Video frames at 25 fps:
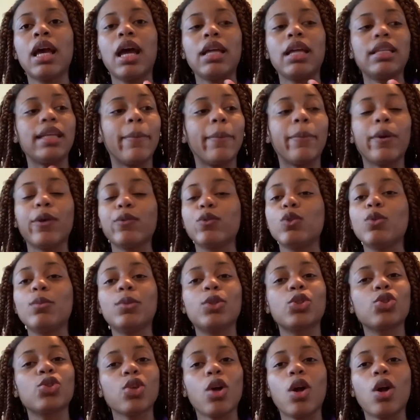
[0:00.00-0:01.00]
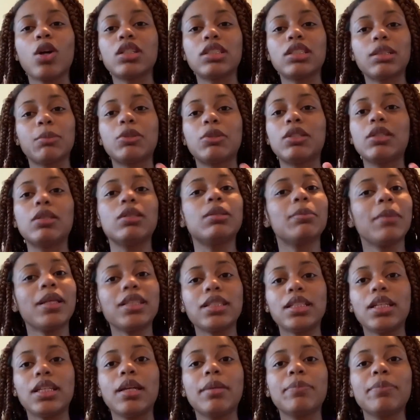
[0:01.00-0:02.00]
That perfume is strong because I'm still
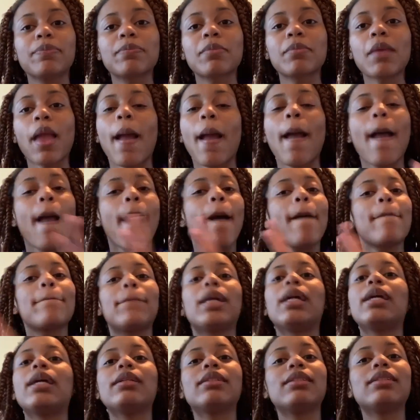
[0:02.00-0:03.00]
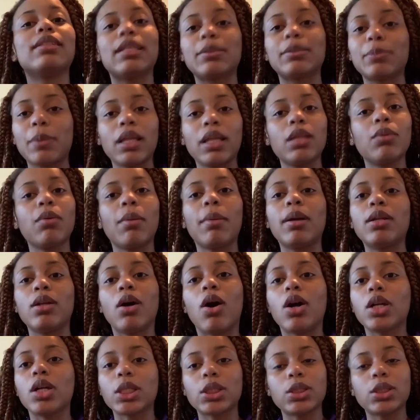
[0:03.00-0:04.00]
smelling it. But that's probably why my
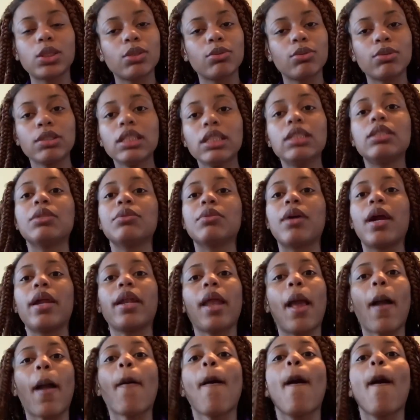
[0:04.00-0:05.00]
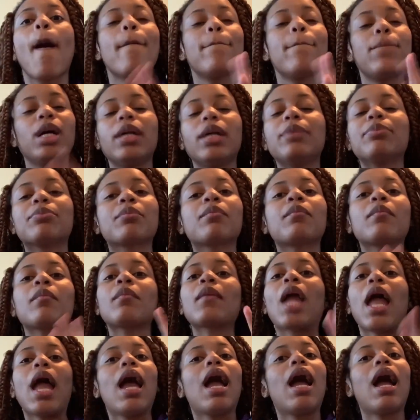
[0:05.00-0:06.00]
dog is sneezing right now. But
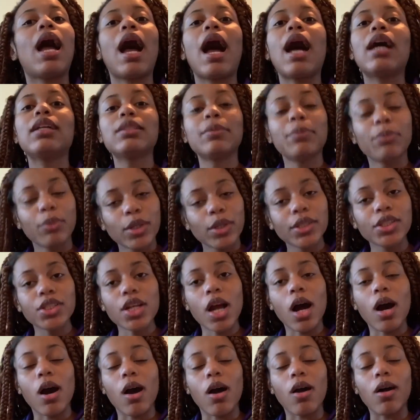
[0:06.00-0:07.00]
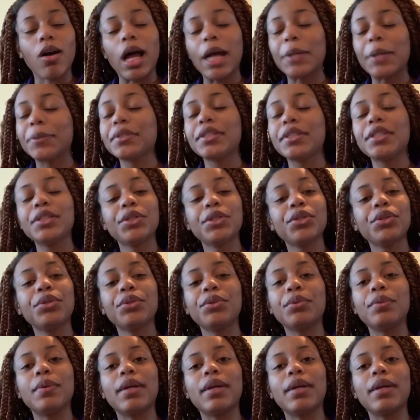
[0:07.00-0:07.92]
I support y'all. I really do.